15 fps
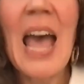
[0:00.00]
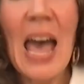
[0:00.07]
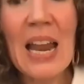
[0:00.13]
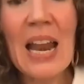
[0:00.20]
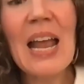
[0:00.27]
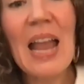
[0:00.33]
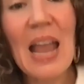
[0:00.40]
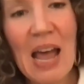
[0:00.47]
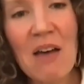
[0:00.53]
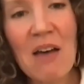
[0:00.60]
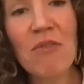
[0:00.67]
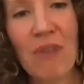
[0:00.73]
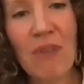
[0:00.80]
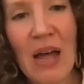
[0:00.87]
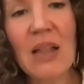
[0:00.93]
And I
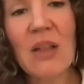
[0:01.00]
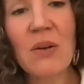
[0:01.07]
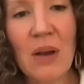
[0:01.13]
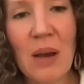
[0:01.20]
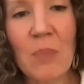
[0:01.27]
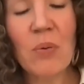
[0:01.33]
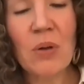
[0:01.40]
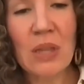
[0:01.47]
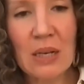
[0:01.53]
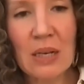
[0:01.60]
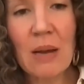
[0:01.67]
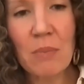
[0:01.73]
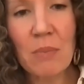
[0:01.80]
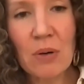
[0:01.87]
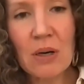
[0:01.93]
have followed up with a
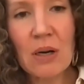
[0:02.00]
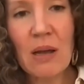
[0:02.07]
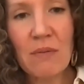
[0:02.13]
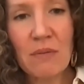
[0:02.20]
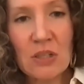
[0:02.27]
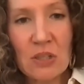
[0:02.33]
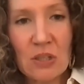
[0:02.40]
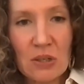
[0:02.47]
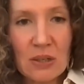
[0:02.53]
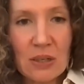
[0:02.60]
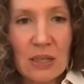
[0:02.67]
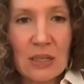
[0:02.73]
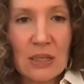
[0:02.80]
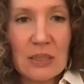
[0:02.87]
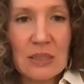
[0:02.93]
number of
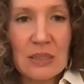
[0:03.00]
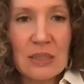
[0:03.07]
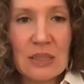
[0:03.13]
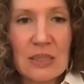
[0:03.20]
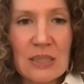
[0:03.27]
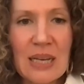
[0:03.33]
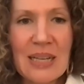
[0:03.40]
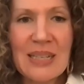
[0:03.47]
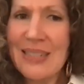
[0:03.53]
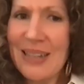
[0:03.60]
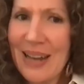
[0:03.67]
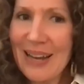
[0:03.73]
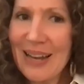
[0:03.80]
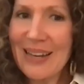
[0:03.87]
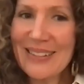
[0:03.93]
attorneys to say, did
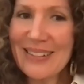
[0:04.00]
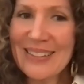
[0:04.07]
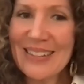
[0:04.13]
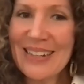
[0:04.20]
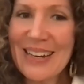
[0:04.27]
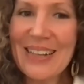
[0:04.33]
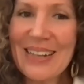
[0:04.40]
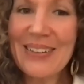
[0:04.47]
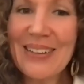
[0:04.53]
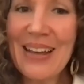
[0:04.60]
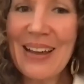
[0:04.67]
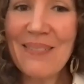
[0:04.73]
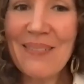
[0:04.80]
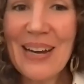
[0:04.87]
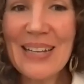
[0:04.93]
I hear
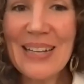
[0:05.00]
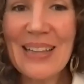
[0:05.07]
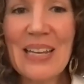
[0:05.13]
that right?